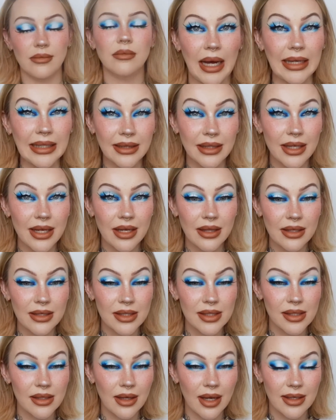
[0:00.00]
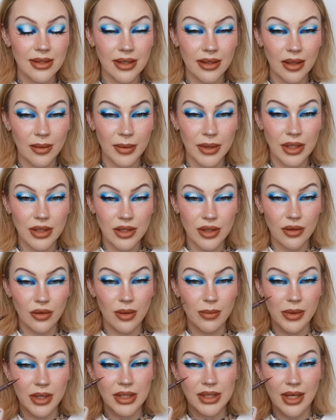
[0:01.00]
I think this is the last thing I'm gonna do.
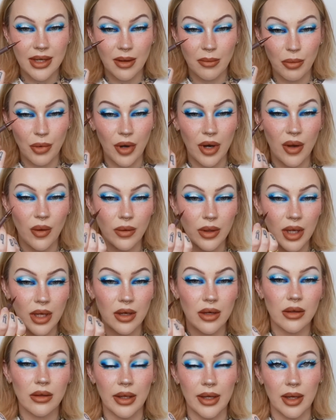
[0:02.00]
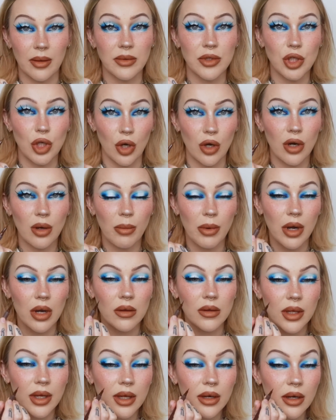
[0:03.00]
I'm gonna take a brown liner, like a dark
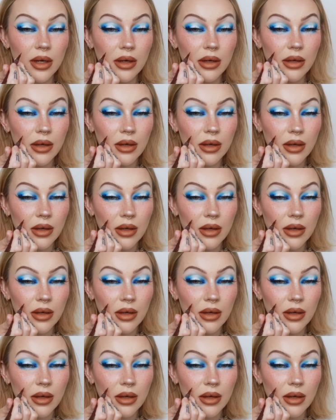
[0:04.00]
brown liner.